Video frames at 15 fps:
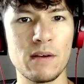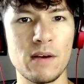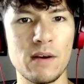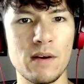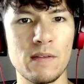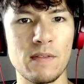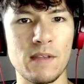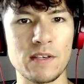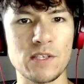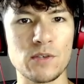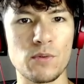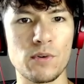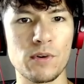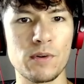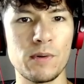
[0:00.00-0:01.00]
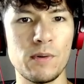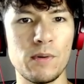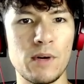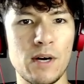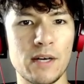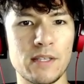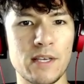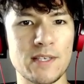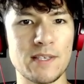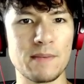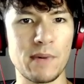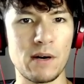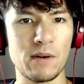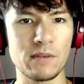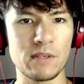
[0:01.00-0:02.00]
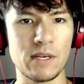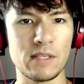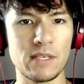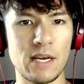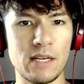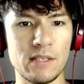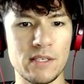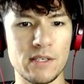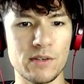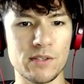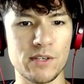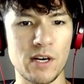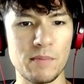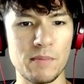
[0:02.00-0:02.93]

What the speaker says: Thassa's Oracle, Ideas Unbound, and LED on top.